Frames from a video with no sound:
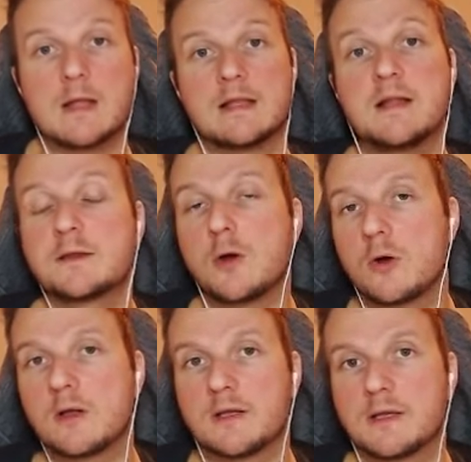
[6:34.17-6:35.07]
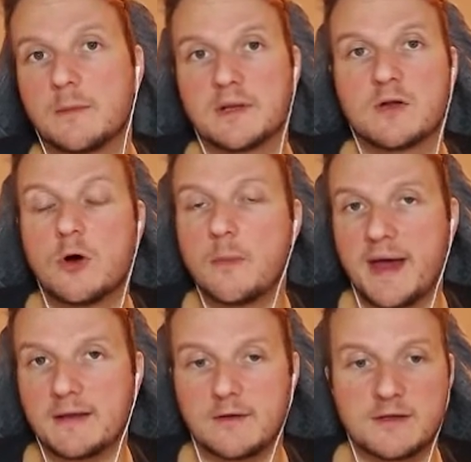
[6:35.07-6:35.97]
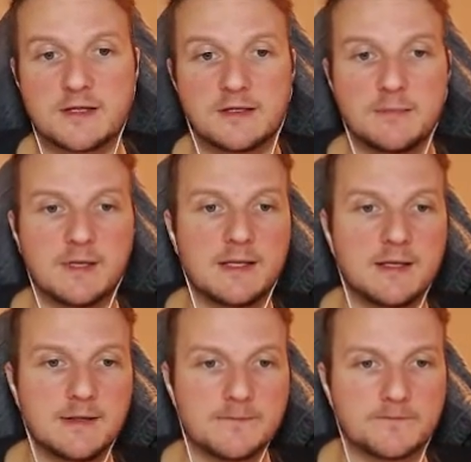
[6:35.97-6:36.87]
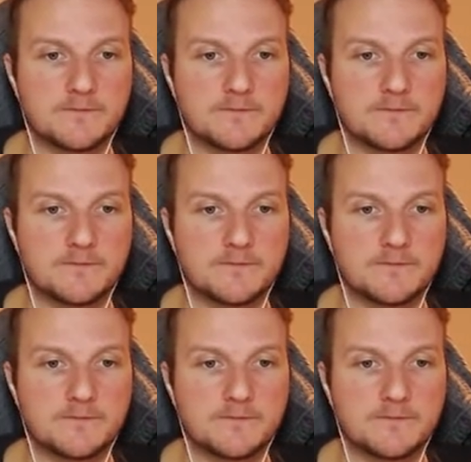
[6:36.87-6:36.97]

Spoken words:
Let's talk a little bit commanders at the beginning.